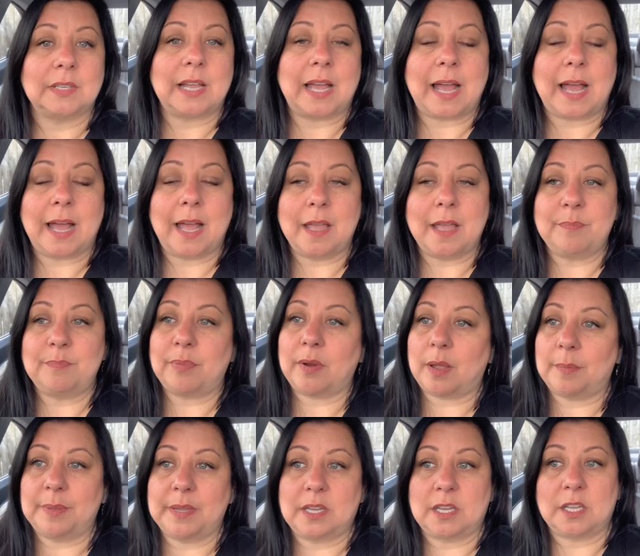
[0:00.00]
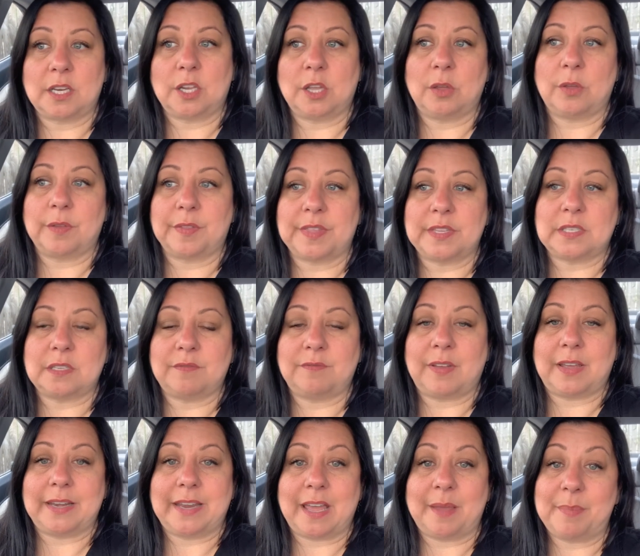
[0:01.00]
I probably could Google this and
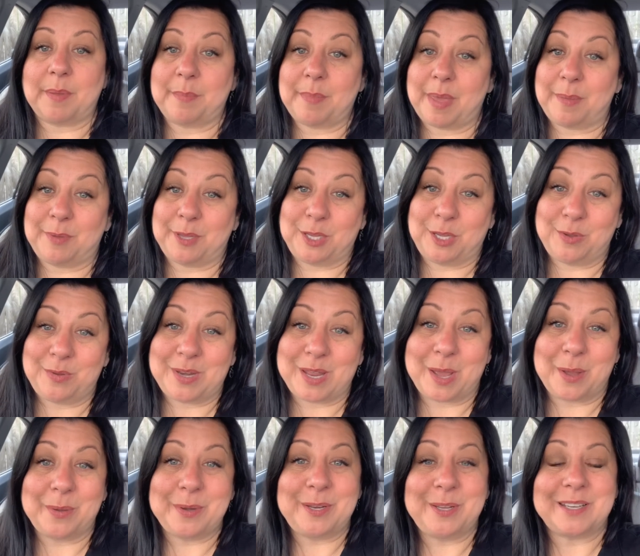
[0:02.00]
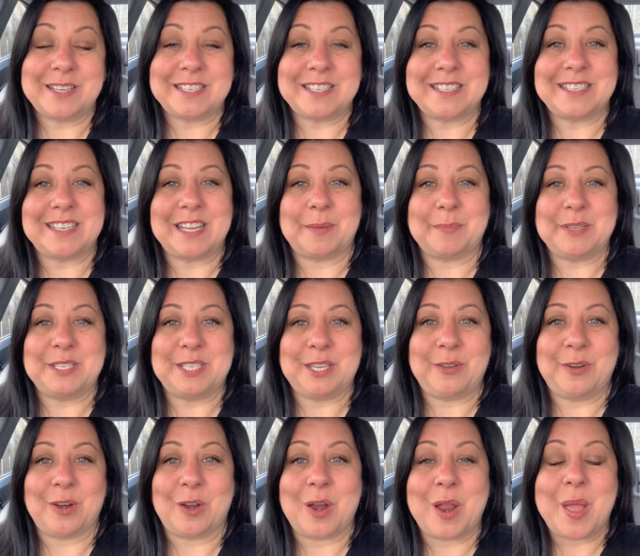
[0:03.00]
find out, but maybe you know and you can just tell me
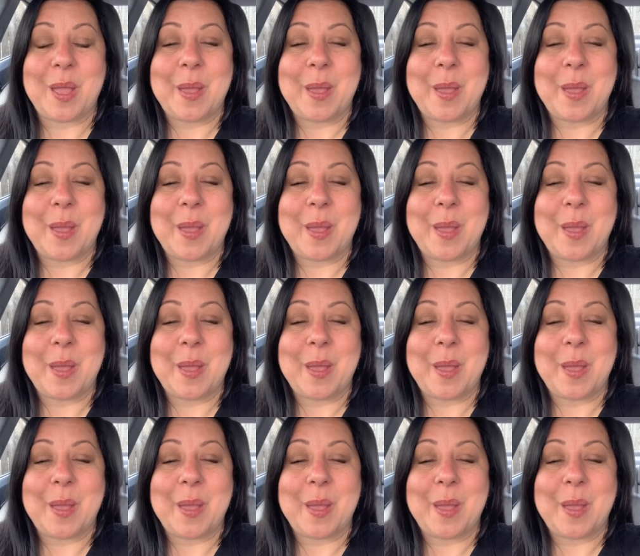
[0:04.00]
sooner.